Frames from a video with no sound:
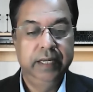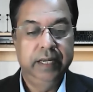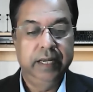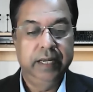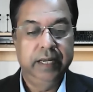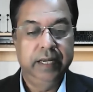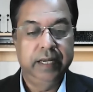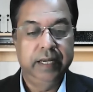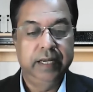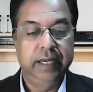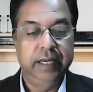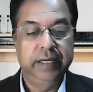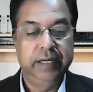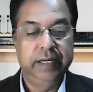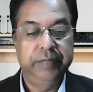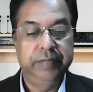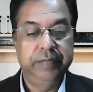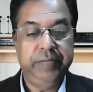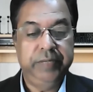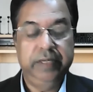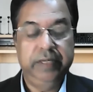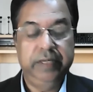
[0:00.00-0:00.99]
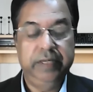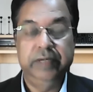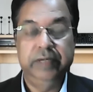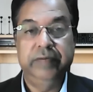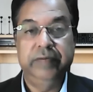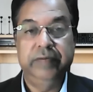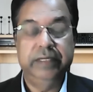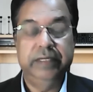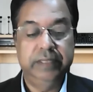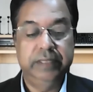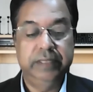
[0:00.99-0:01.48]
And the PE
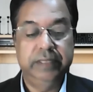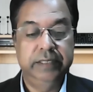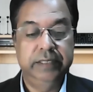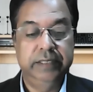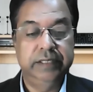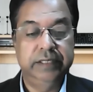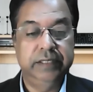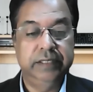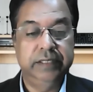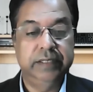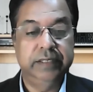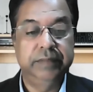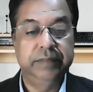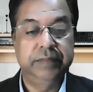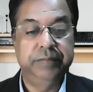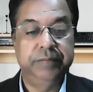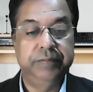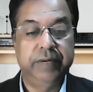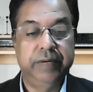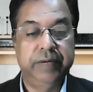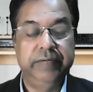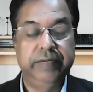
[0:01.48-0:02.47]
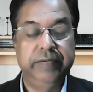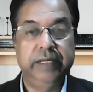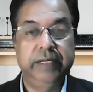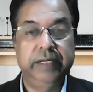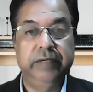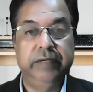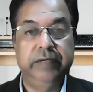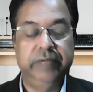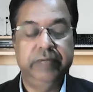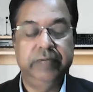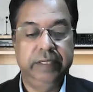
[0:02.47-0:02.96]
investors, private
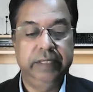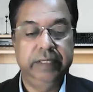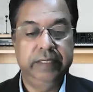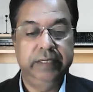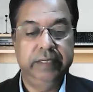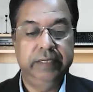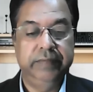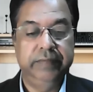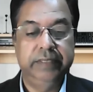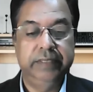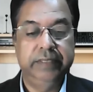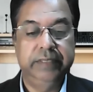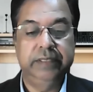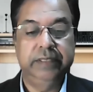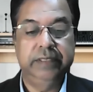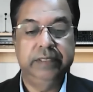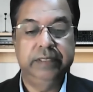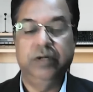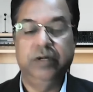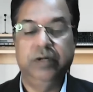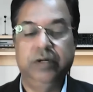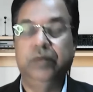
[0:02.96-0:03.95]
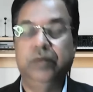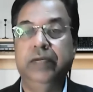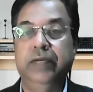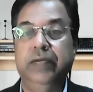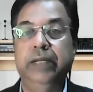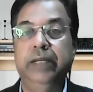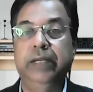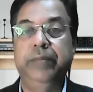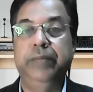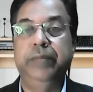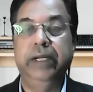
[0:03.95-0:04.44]
equity investors not
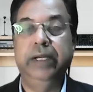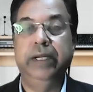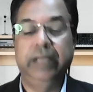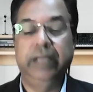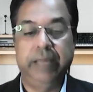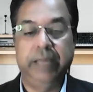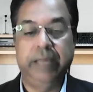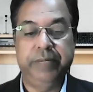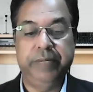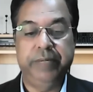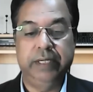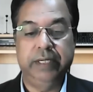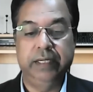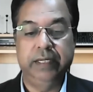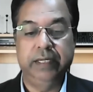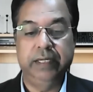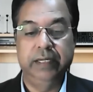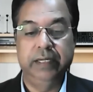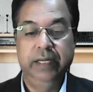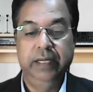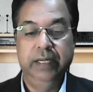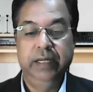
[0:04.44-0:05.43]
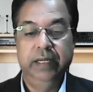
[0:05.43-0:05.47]
only bring capital,